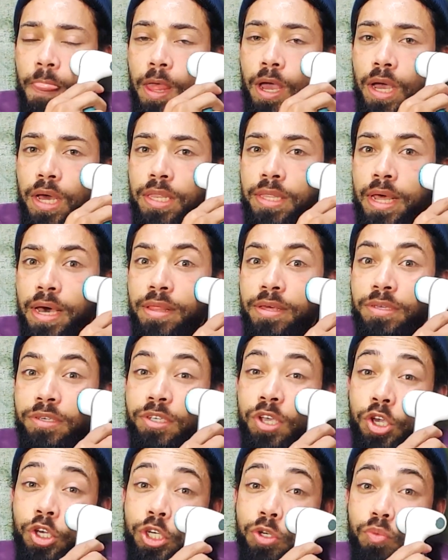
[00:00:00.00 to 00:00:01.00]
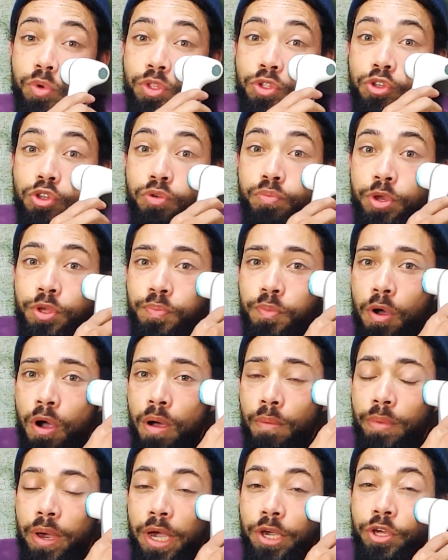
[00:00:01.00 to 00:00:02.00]
another session with the LumiSpa,
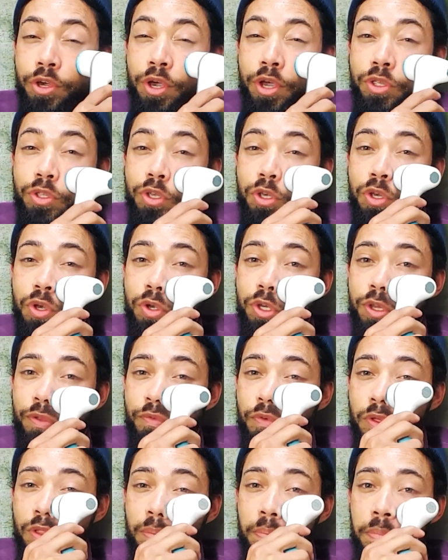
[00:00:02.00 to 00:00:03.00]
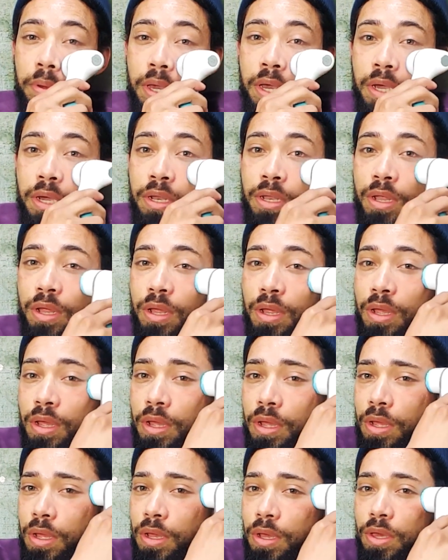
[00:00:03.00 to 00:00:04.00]
I'm actually going to use it for the beard.
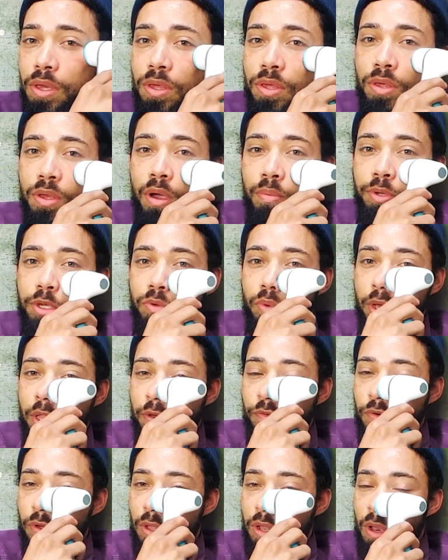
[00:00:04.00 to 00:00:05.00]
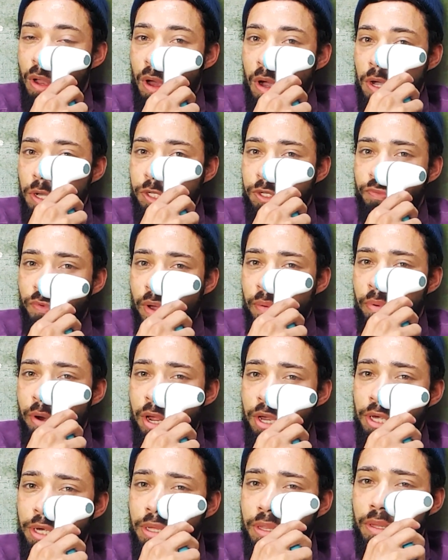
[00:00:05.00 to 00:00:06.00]
So I'm just waiting for the last
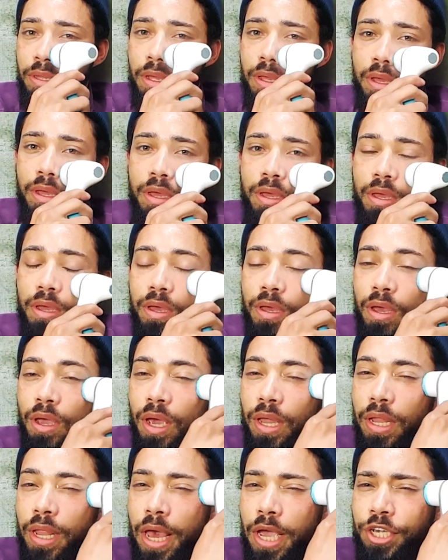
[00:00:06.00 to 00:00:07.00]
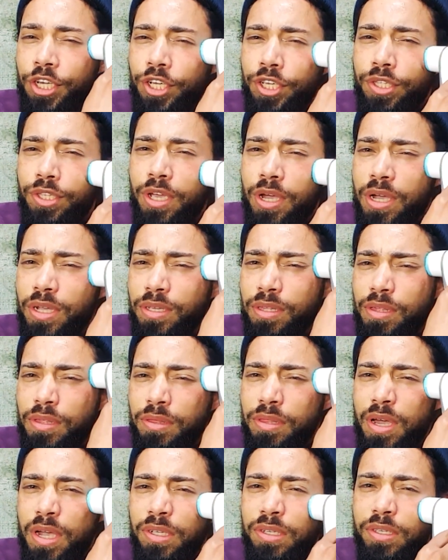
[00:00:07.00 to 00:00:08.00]
vibration. And it actually
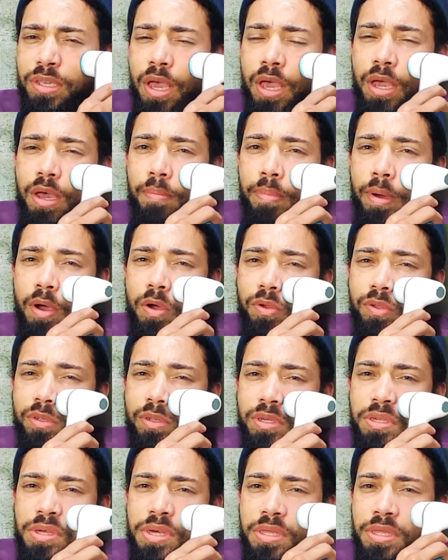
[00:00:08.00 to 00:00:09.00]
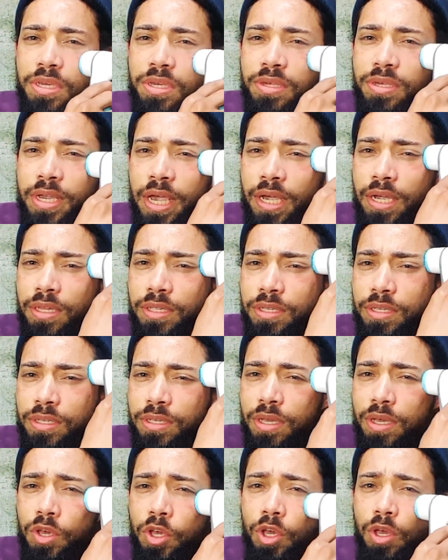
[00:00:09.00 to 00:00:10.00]
does take about 30 seconds
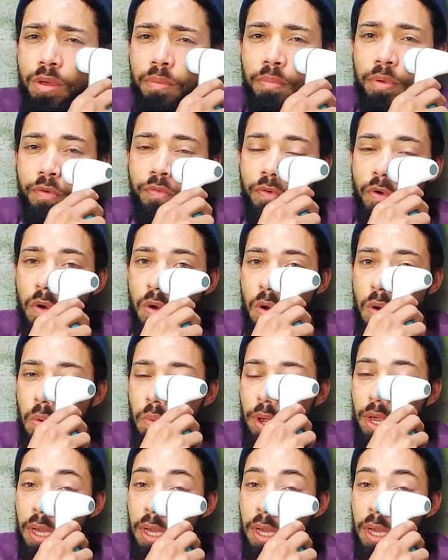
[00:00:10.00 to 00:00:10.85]
before